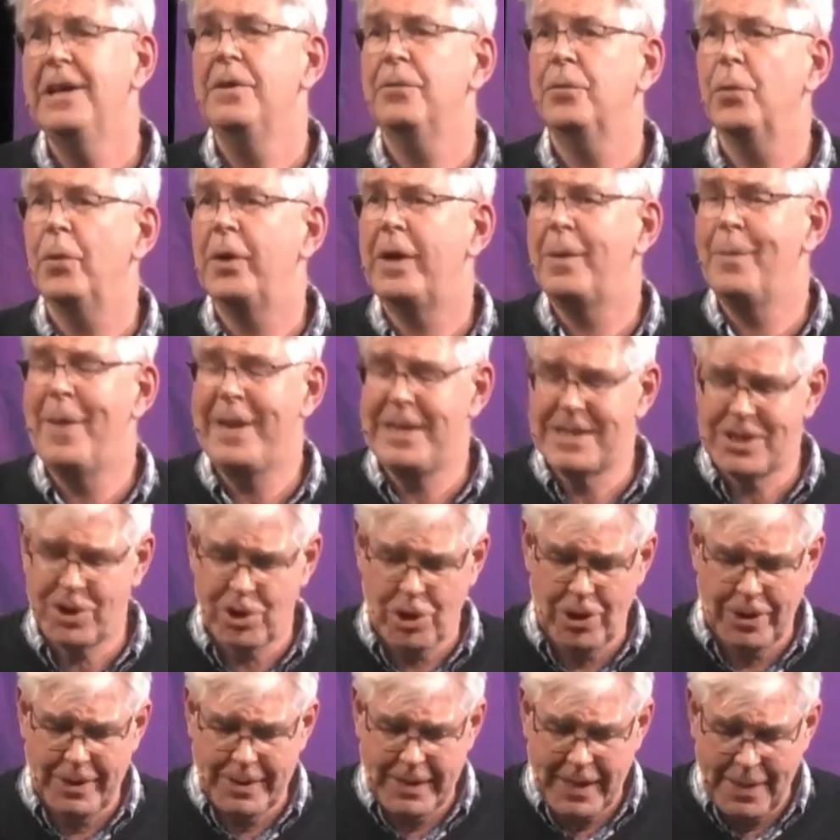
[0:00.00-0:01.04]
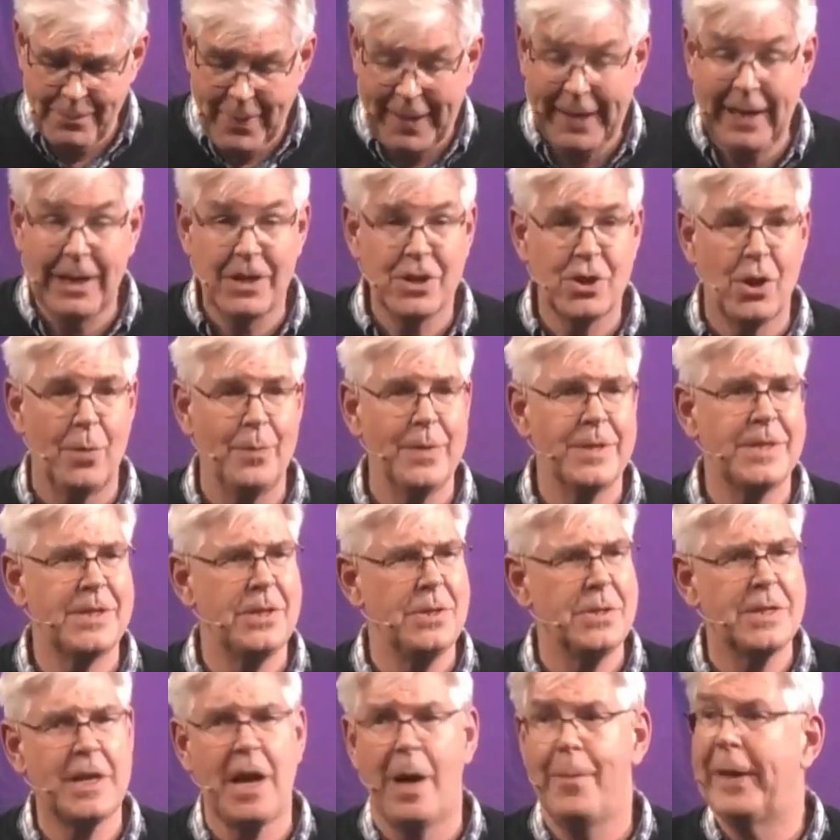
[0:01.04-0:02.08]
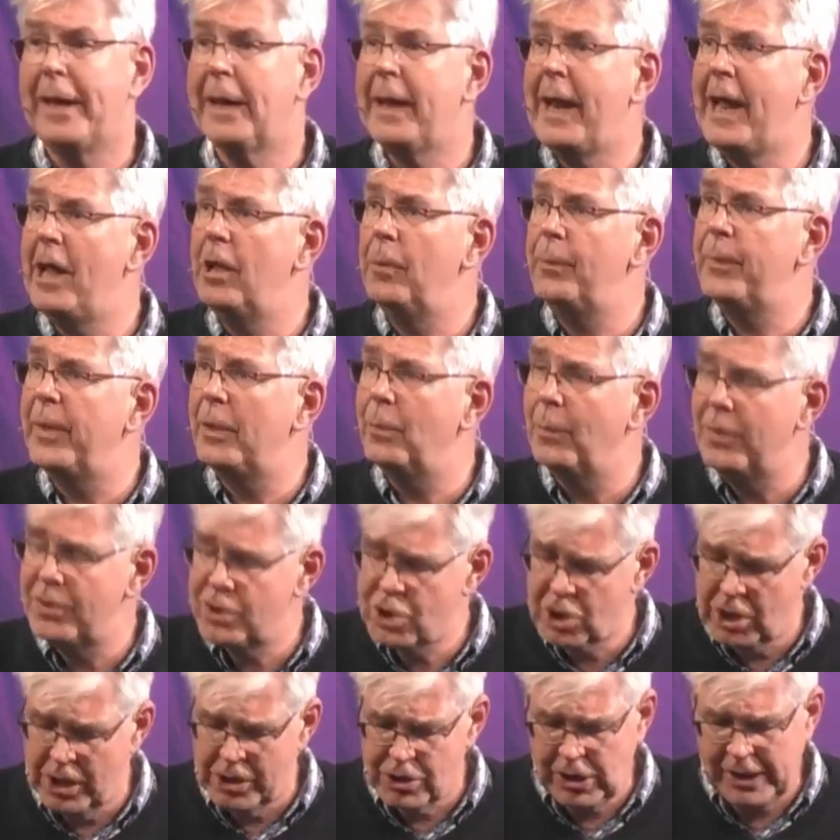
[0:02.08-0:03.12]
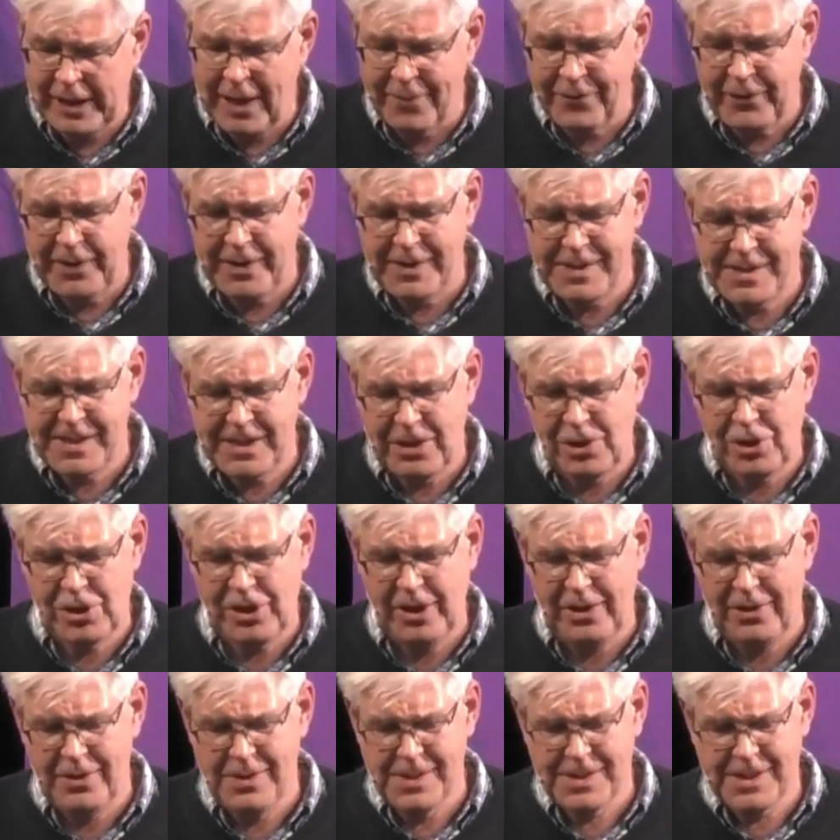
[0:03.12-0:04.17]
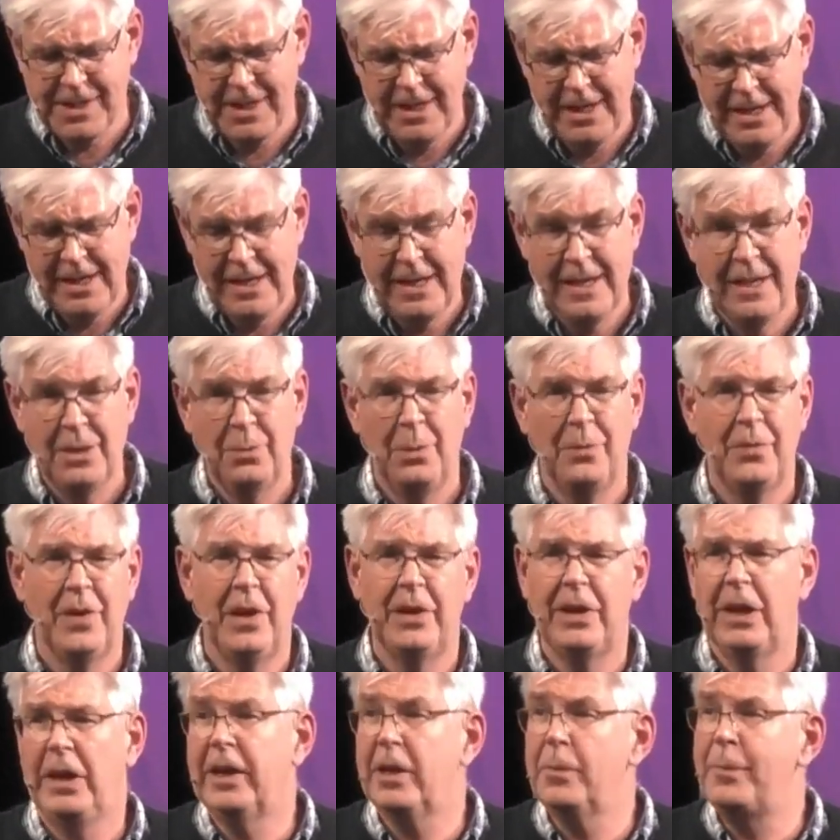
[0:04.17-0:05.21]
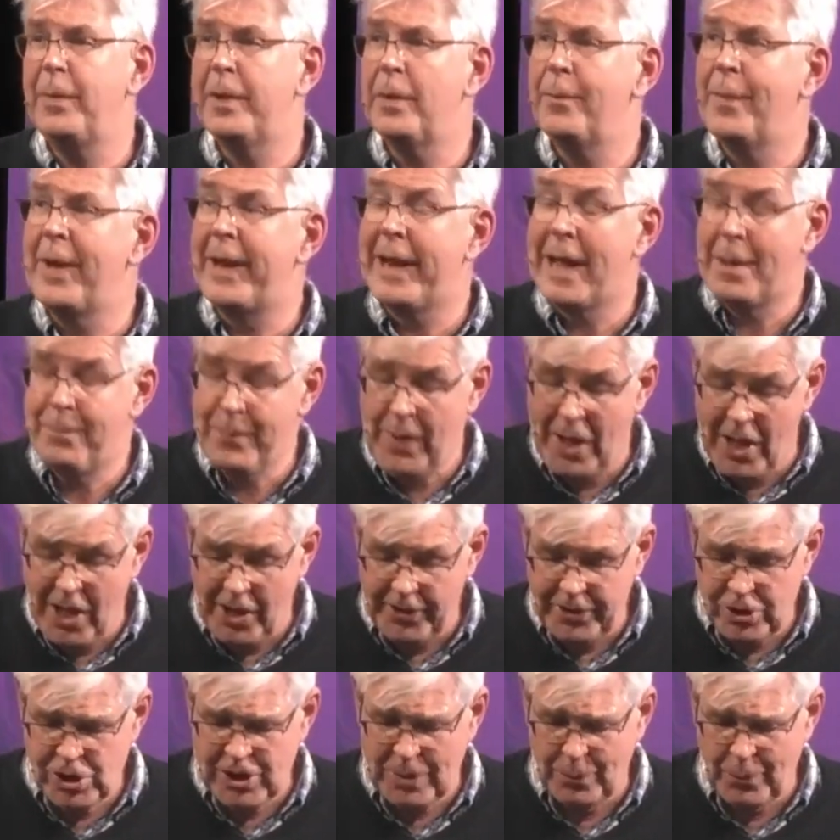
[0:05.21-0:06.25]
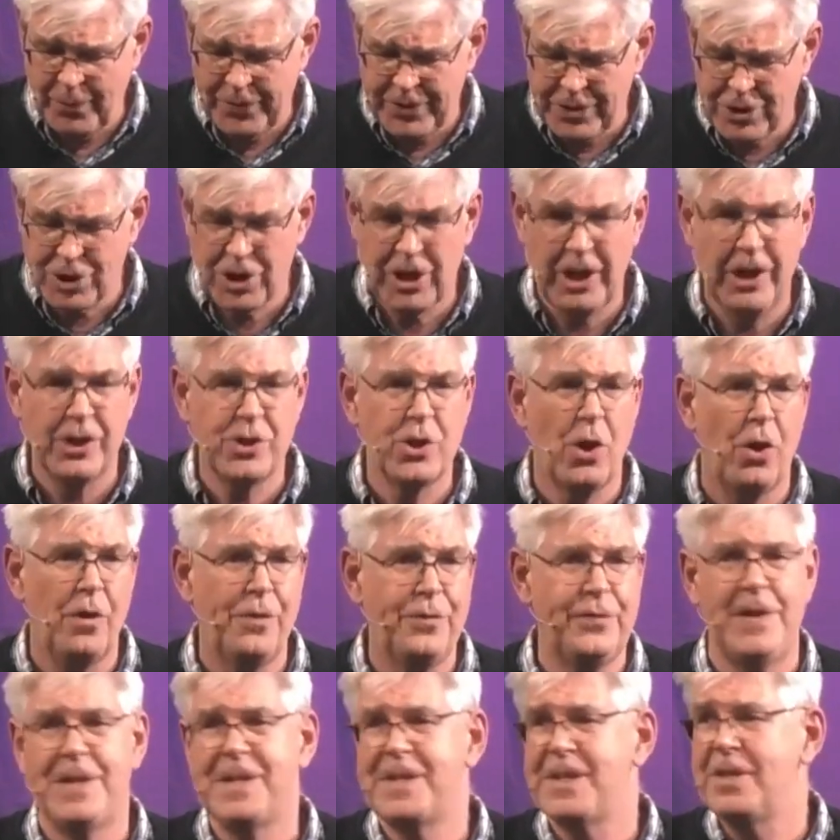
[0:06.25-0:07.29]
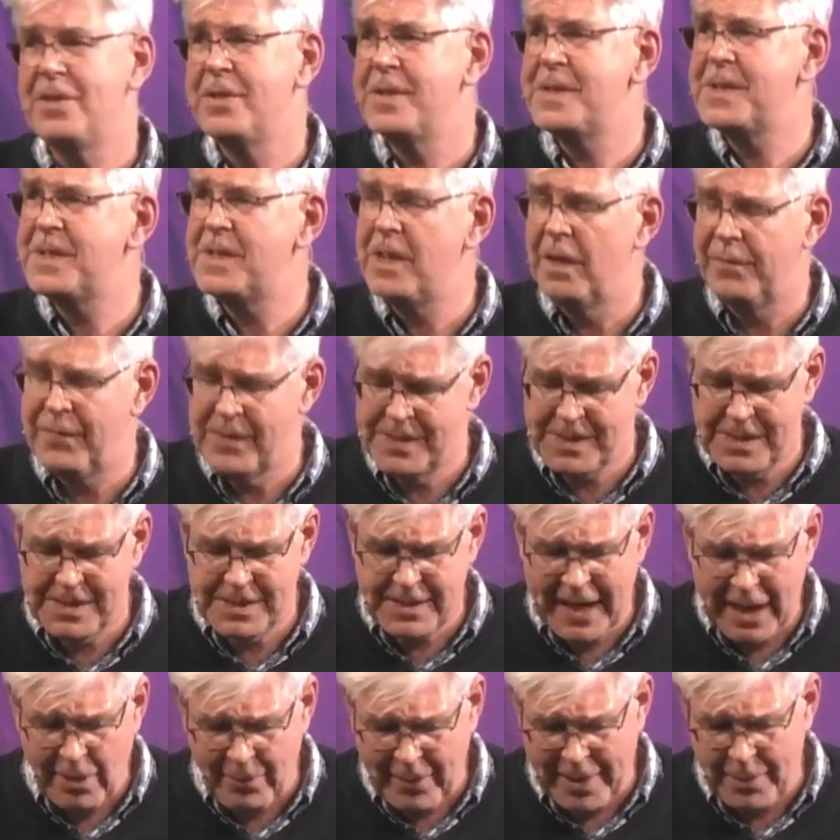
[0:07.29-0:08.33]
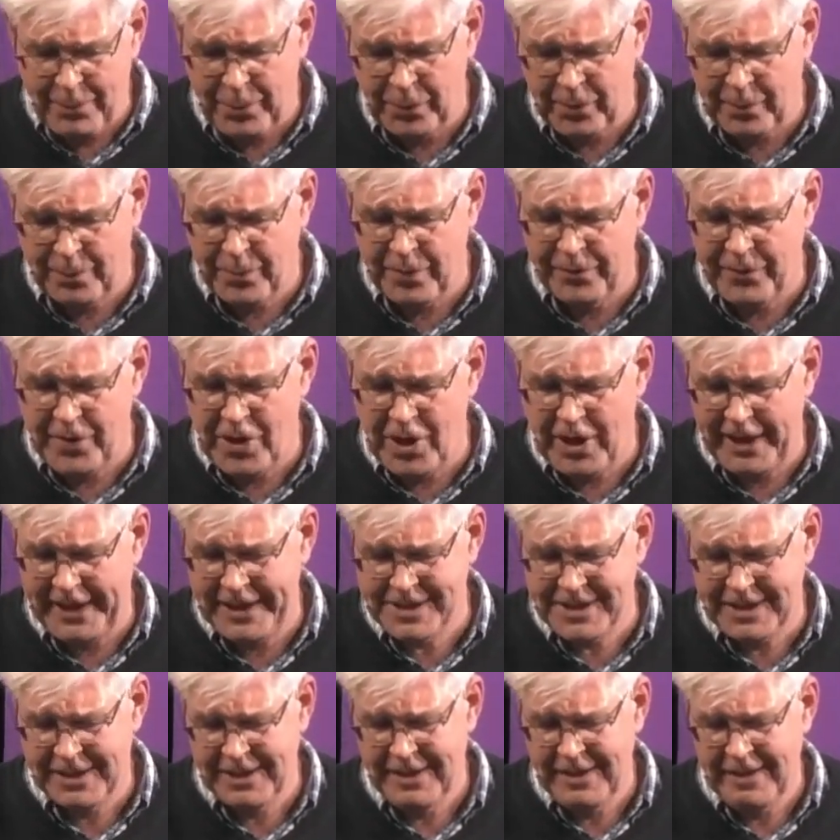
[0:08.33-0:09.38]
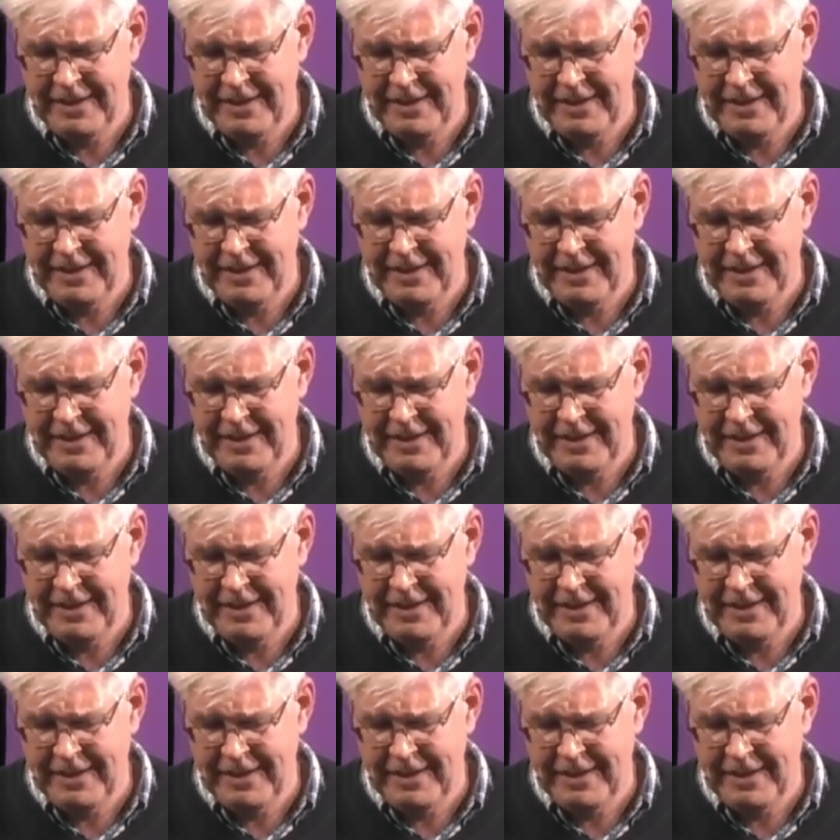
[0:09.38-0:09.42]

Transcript: I've already mentioned Becky Thomas, who's coming and helping with church governance issues. We've heard a little bit about our partnership with the church office and the services they're able to provide.